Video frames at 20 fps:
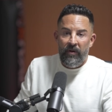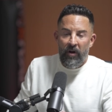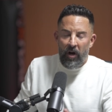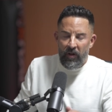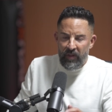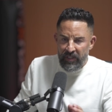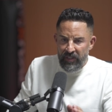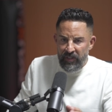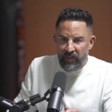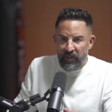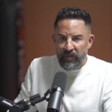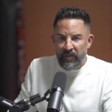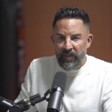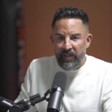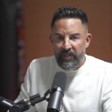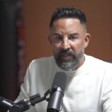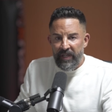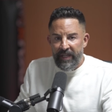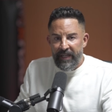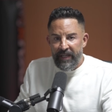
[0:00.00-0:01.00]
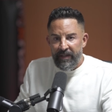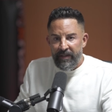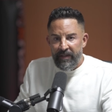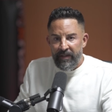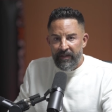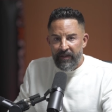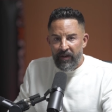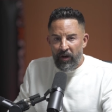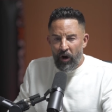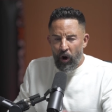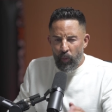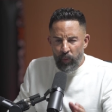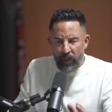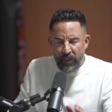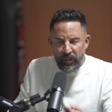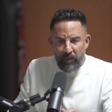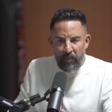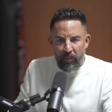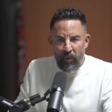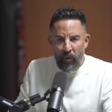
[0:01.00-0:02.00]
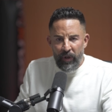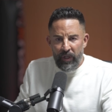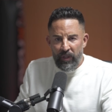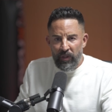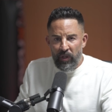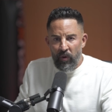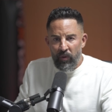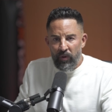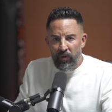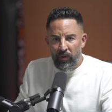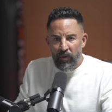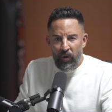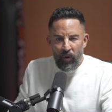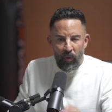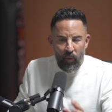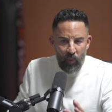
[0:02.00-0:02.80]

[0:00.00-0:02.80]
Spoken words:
Are they still succeeding? Are we supporting local?